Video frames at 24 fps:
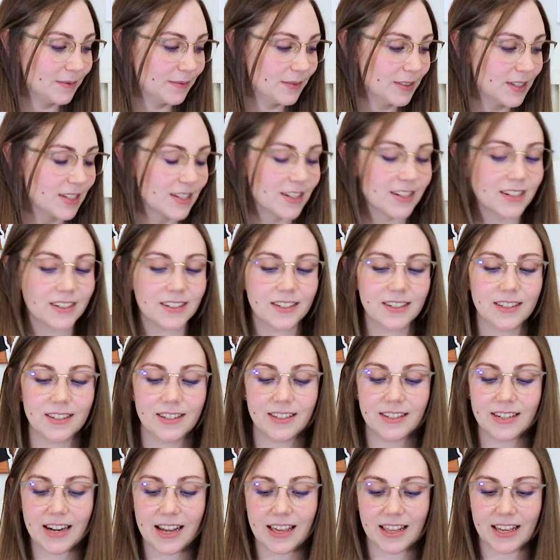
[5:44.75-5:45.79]
Just
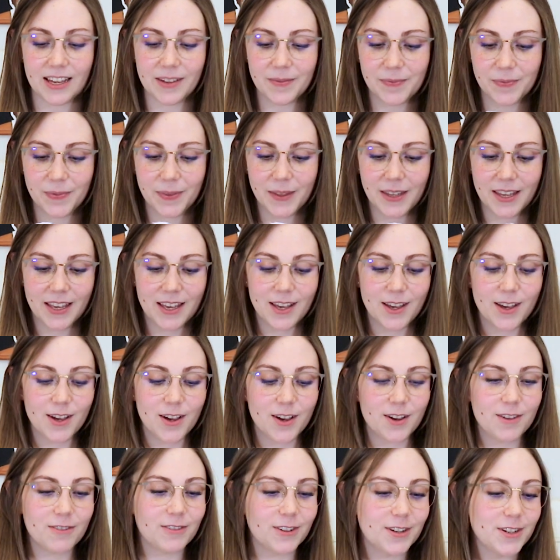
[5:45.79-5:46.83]
stay there.
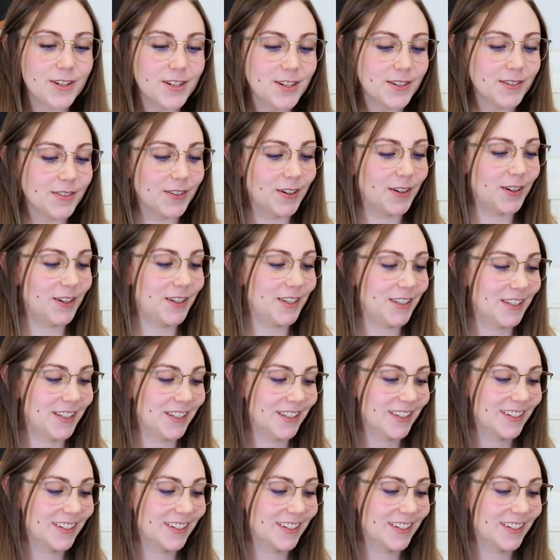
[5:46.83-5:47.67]
First of all,